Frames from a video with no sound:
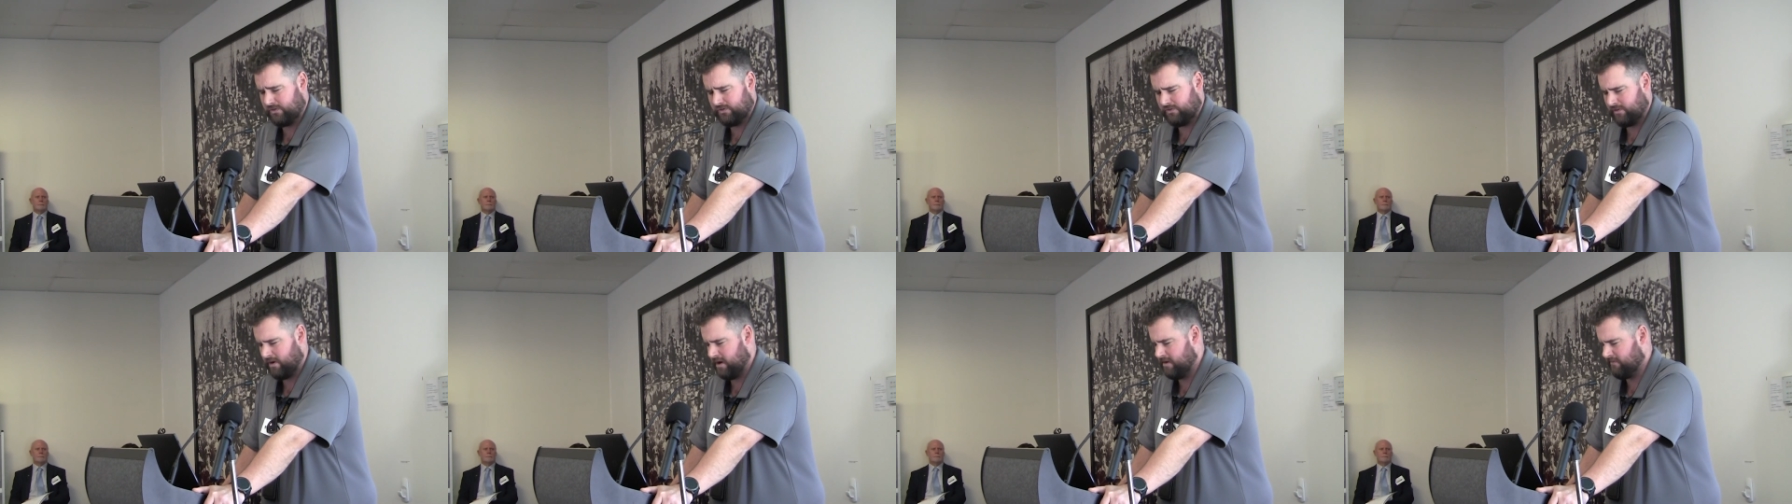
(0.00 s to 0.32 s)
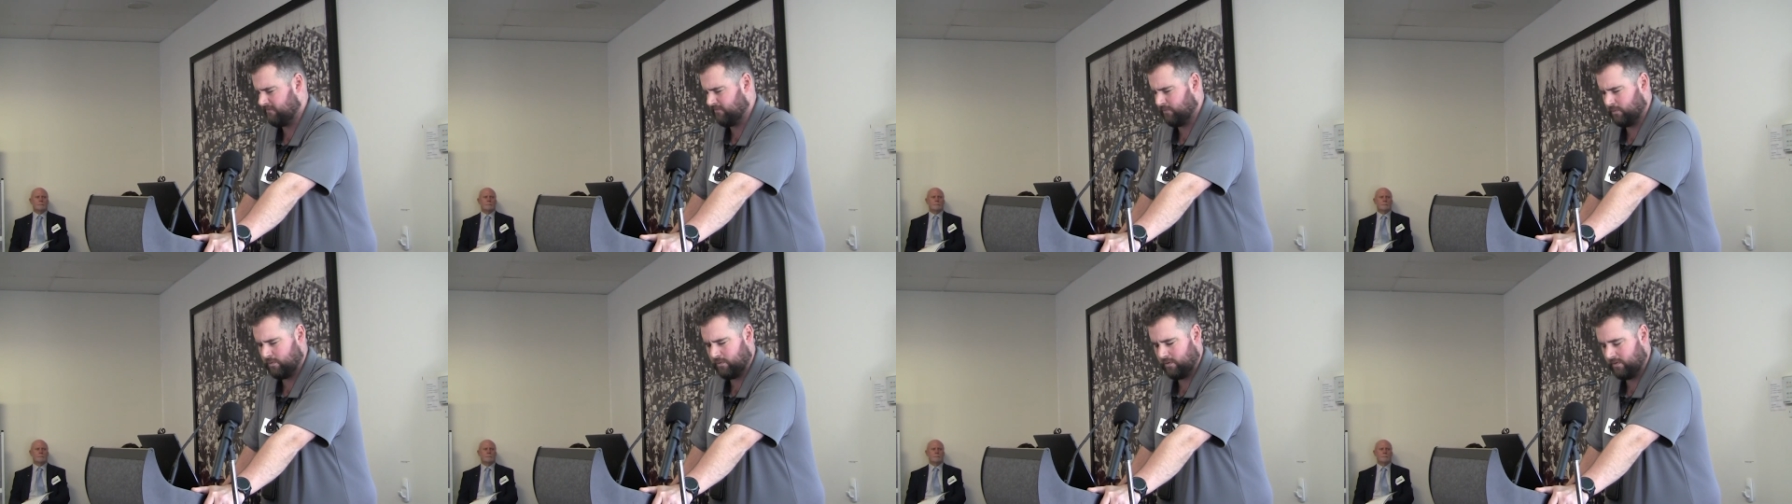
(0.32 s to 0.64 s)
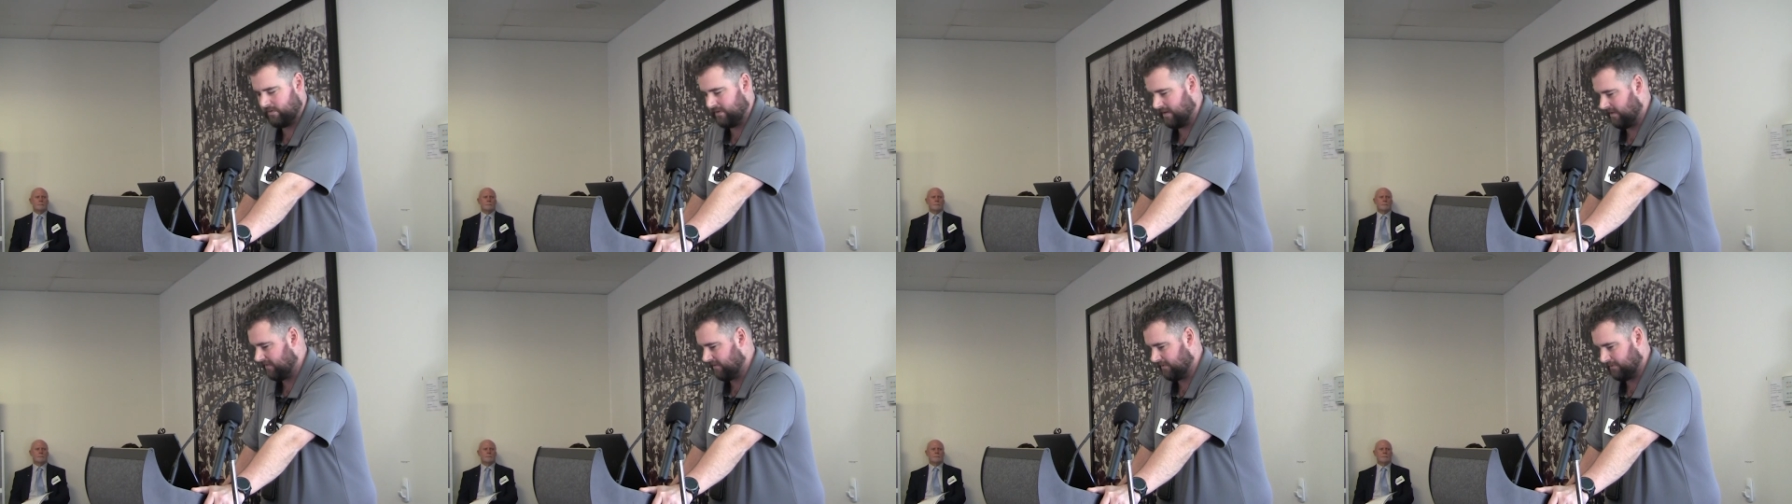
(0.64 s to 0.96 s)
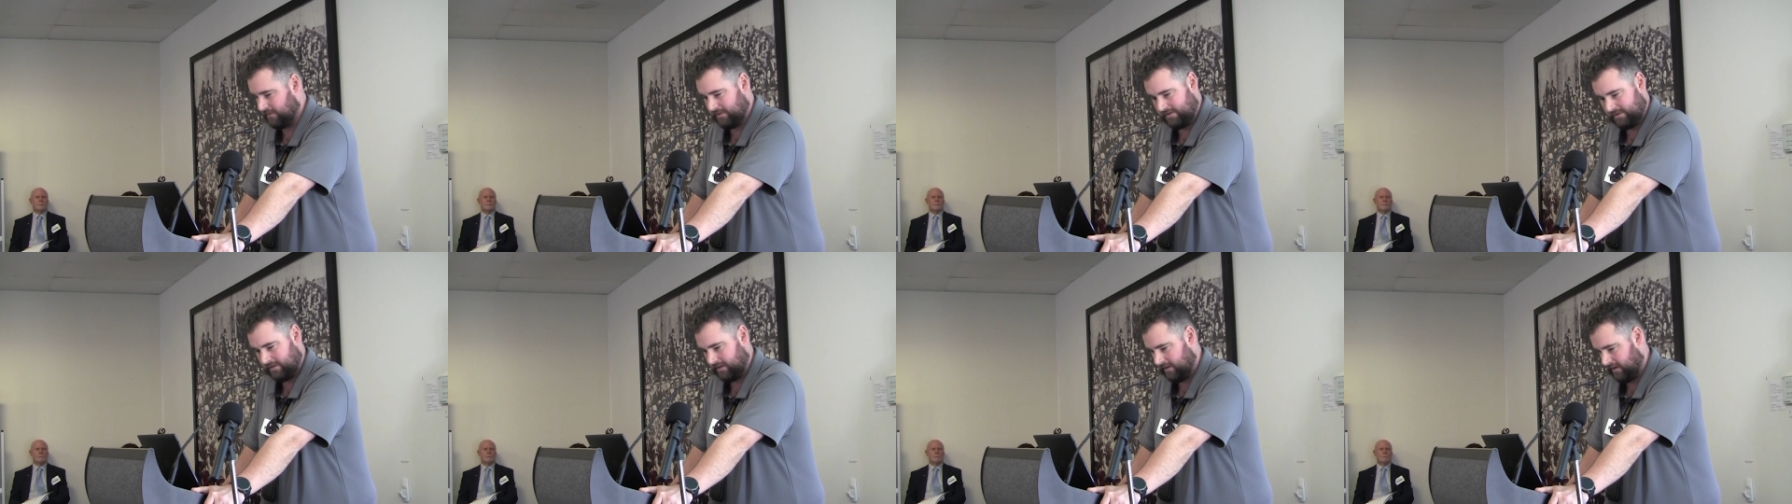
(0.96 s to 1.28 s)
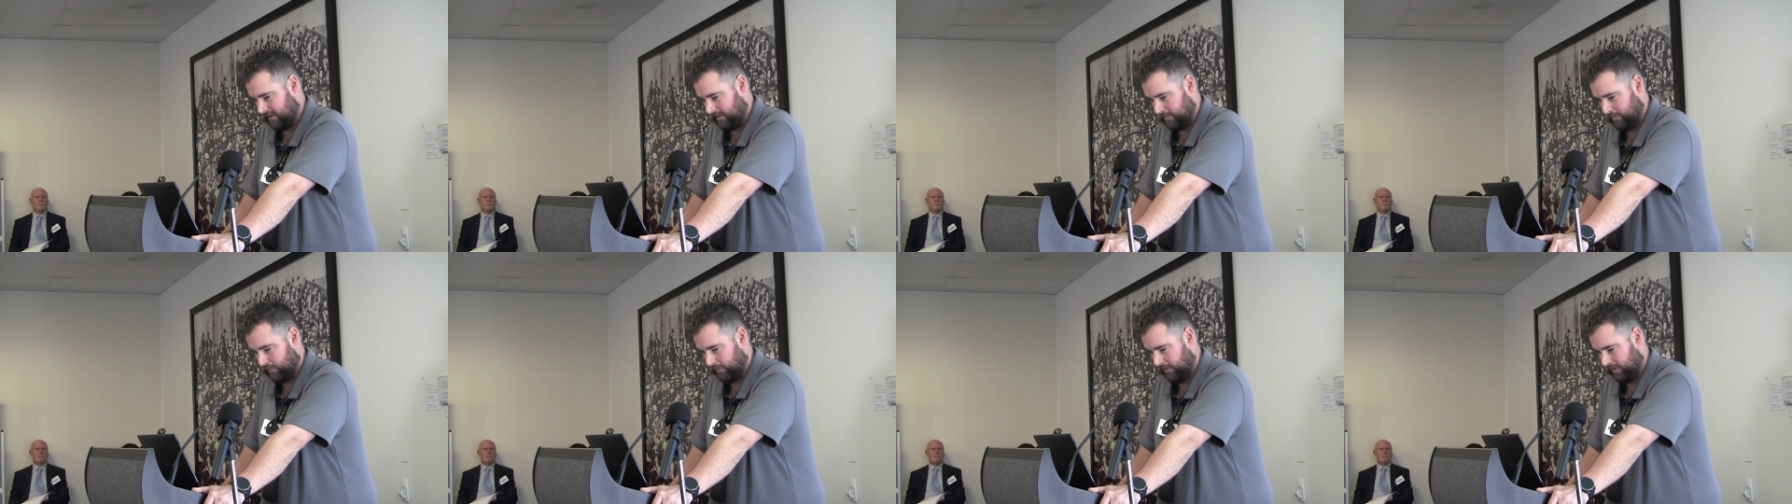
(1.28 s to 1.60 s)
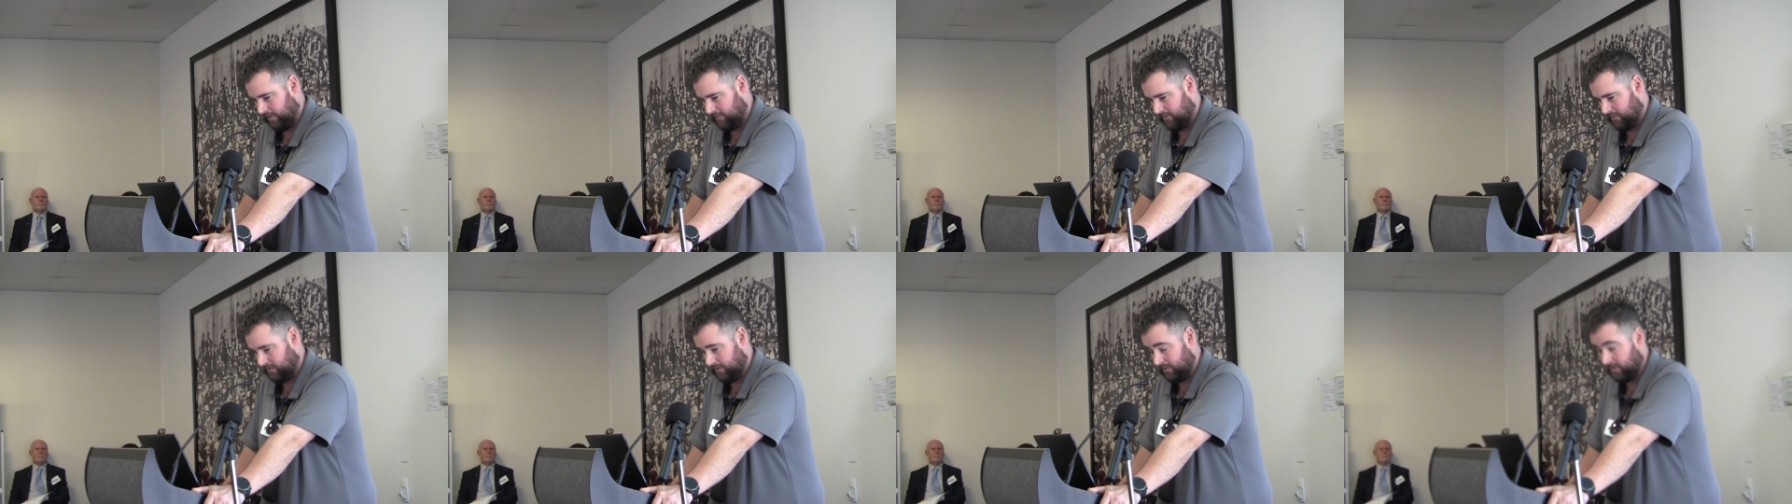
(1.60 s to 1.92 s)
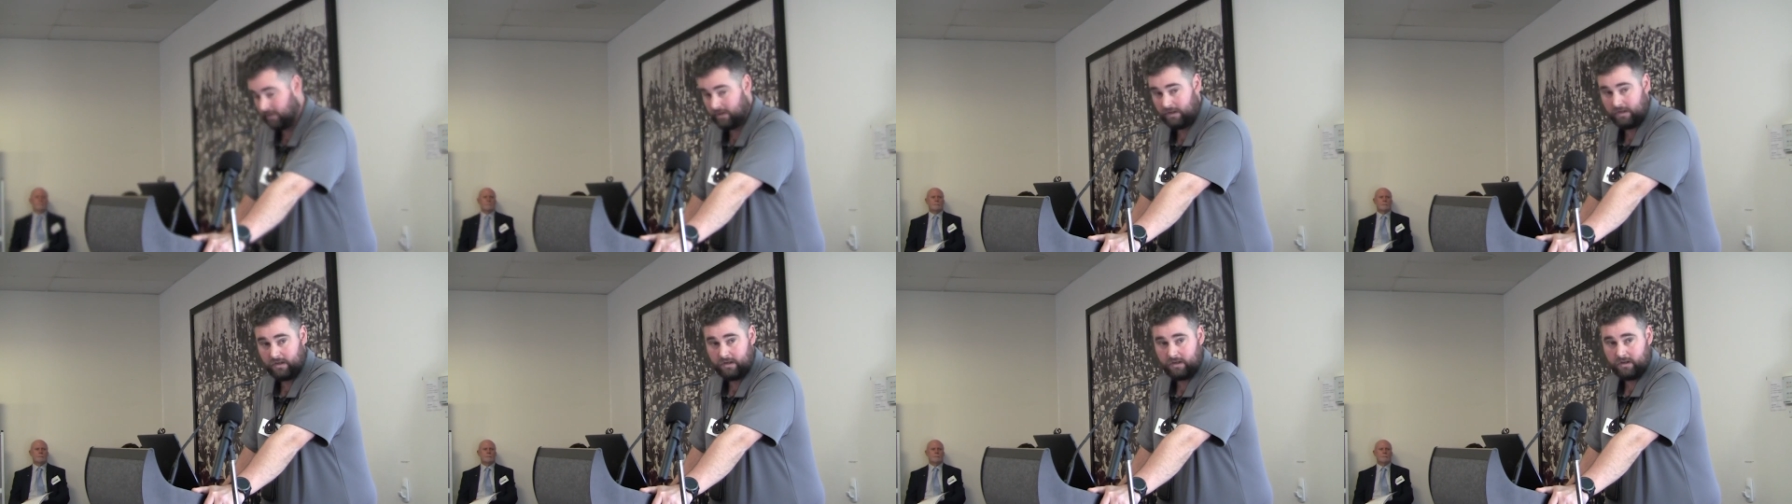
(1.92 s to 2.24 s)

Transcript: straightforward that there isn't another point of view.